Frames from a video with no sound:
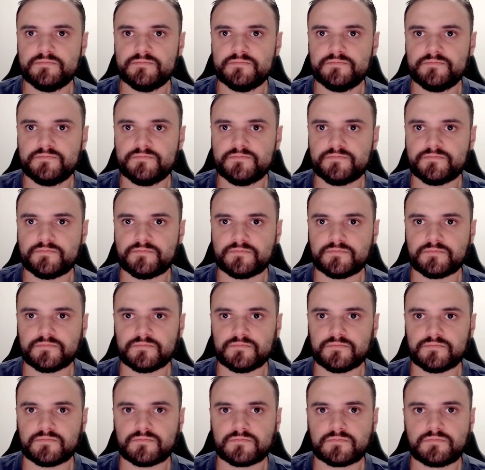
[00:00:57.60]

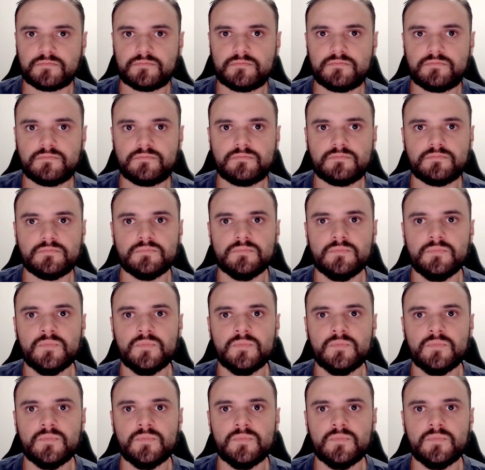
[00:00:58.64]
Nothing is said.